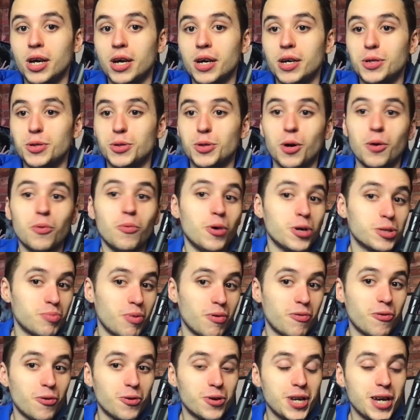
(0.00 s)
that was
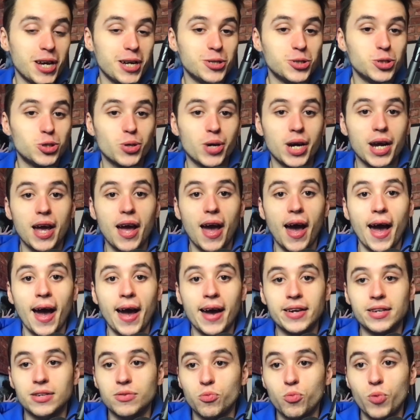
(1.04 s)
before the injury,
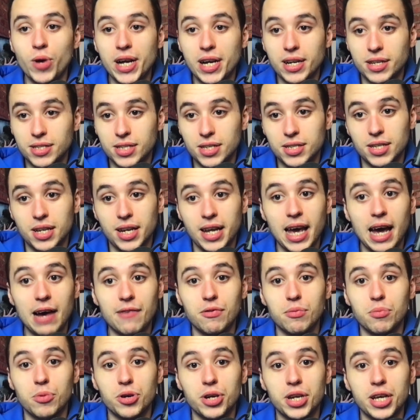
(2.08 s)
and we consistently have
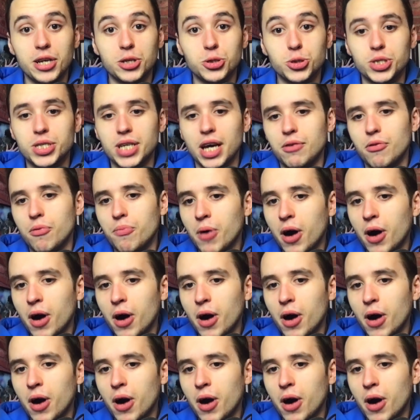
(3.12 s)
him on the injury table.